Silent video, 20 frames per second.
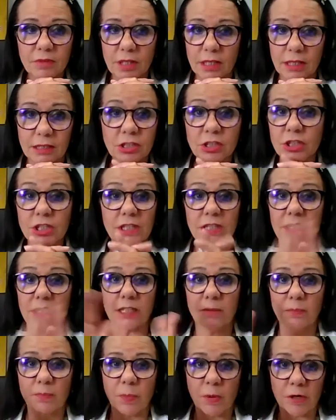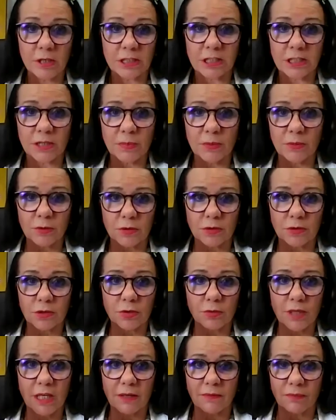it's just impossible
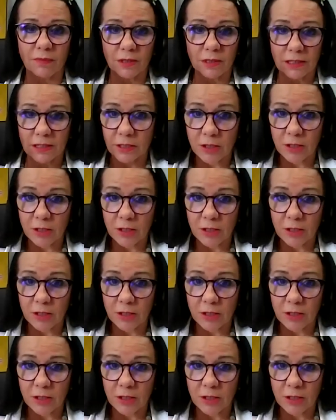to even